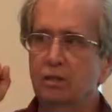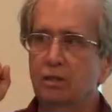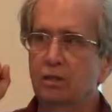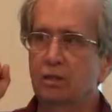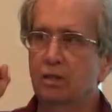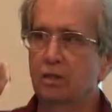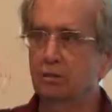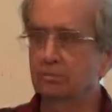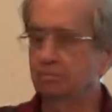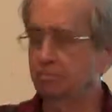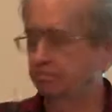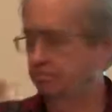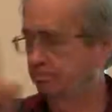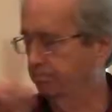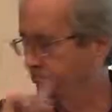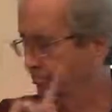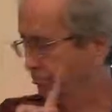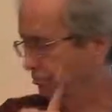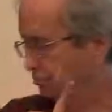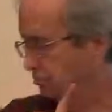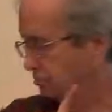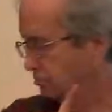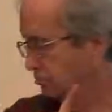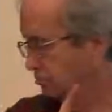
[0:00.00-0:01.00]
um,
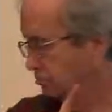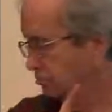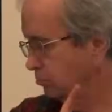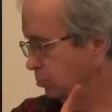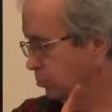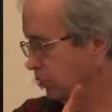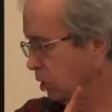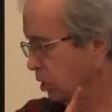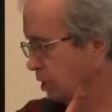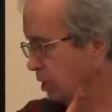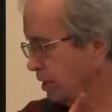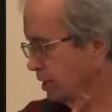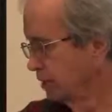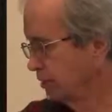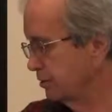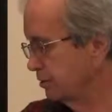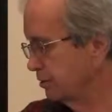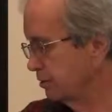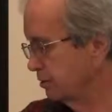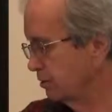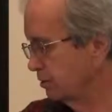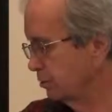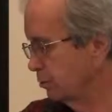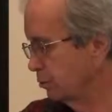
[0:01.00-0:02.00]
Rod
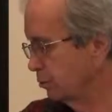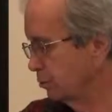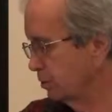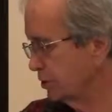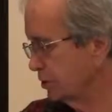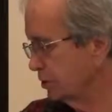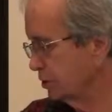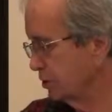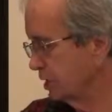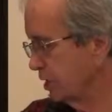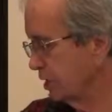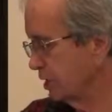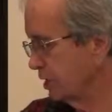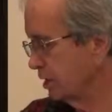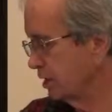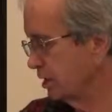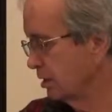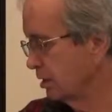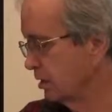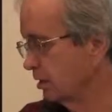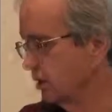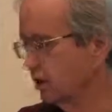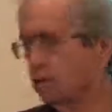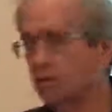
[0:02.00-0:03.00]
was saying,
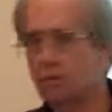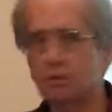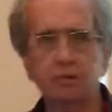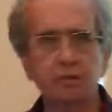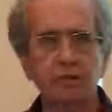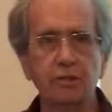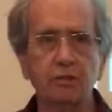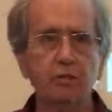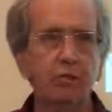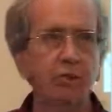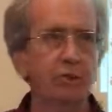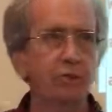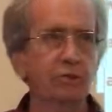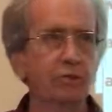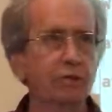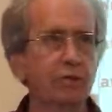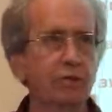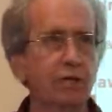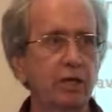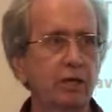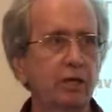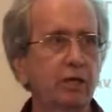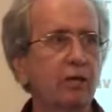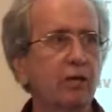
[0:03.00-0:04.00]
uh, or somebody was
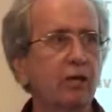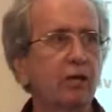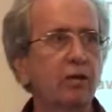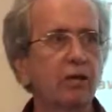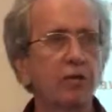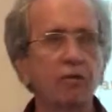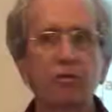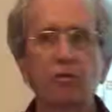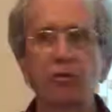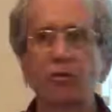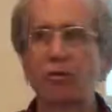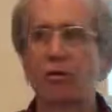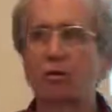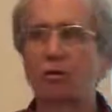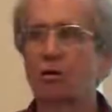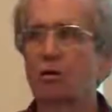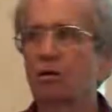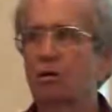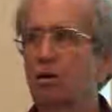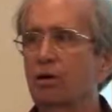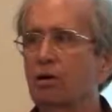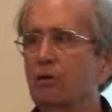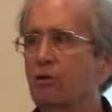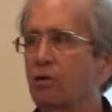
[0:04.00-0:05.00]
saying, there
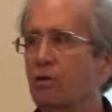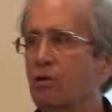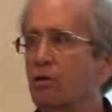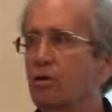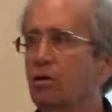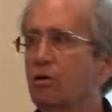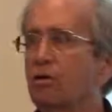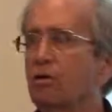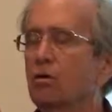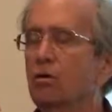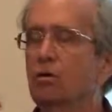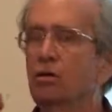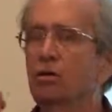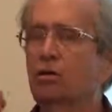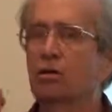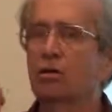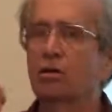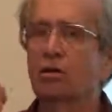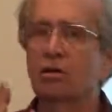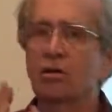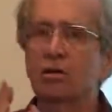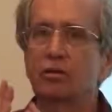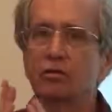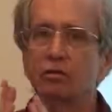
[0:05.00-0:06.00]
are other
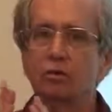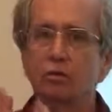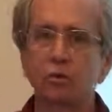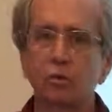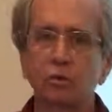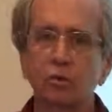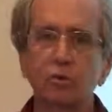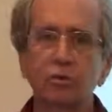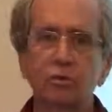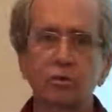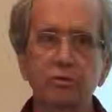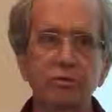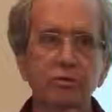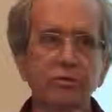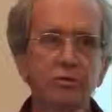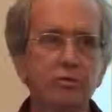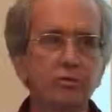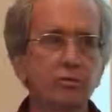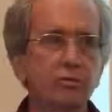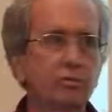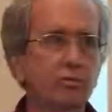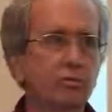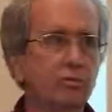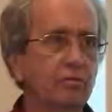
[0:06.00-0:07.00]

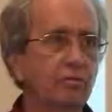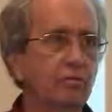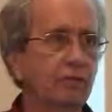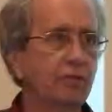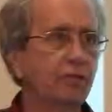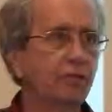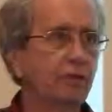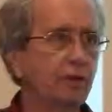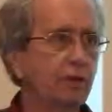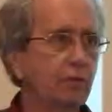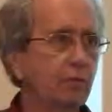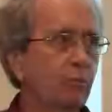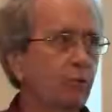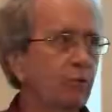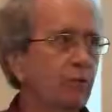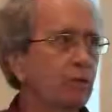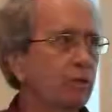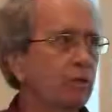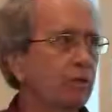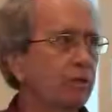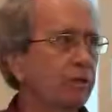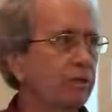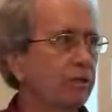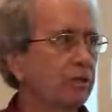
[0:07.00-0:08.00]
tools
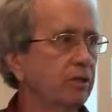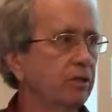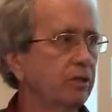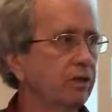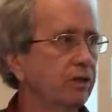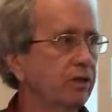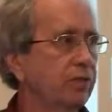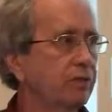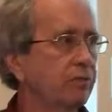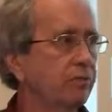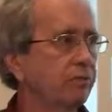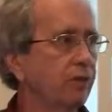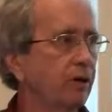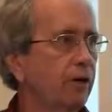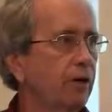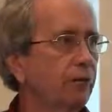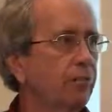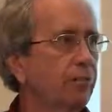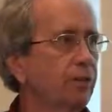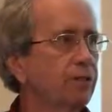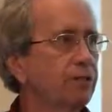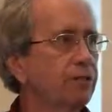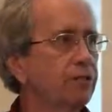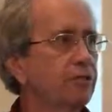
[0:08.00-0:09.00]
available in Linux
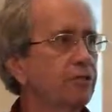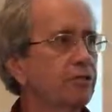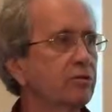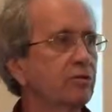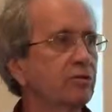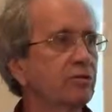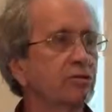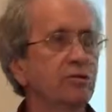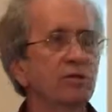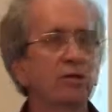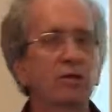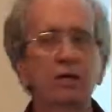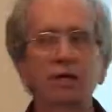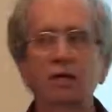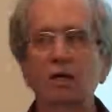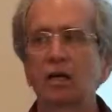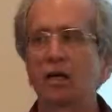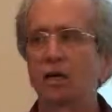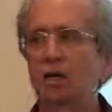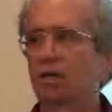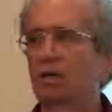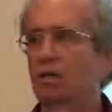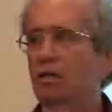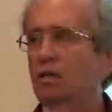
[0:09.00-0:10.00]
environments
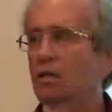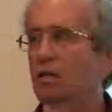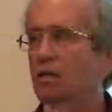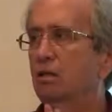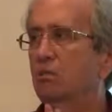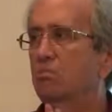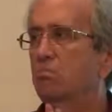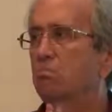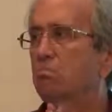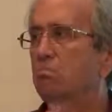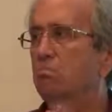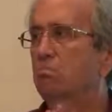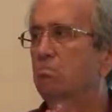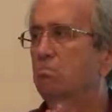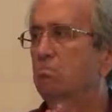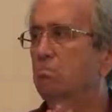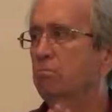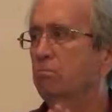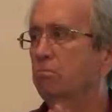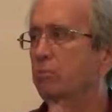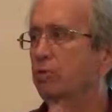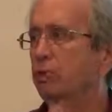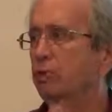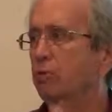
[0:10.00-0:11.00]
um,
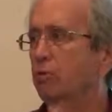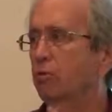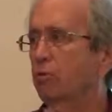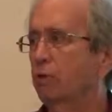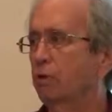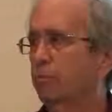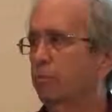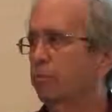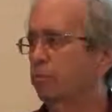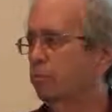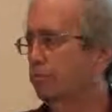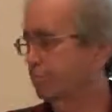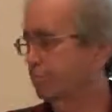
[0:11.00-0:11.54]
that are quite